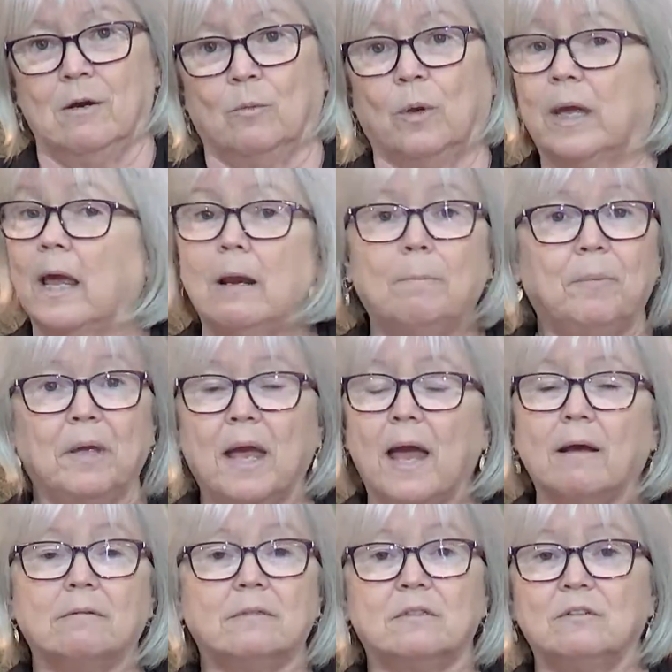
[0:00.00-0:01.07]
We cannot be a
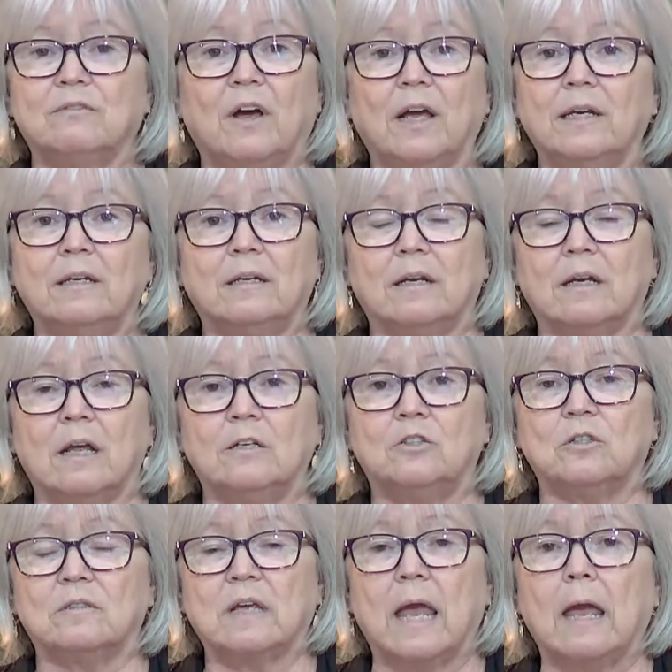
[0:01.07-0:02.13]
house divided. It
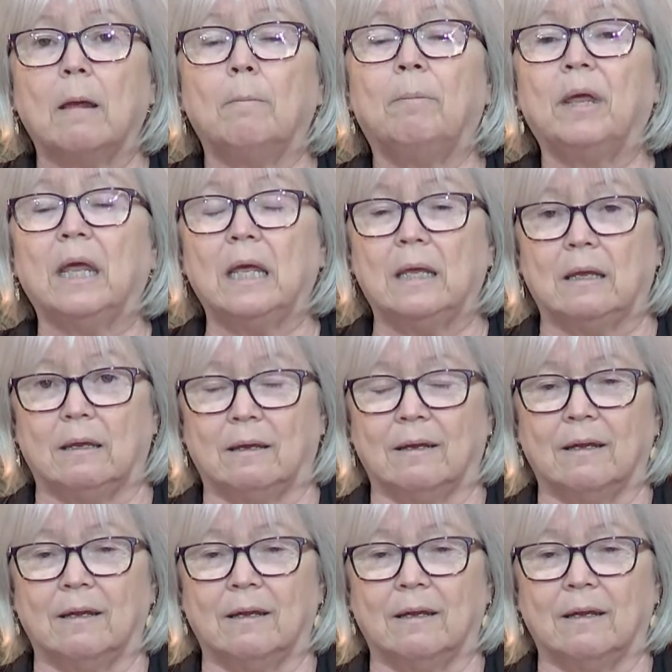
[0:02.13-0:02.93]
just can't be.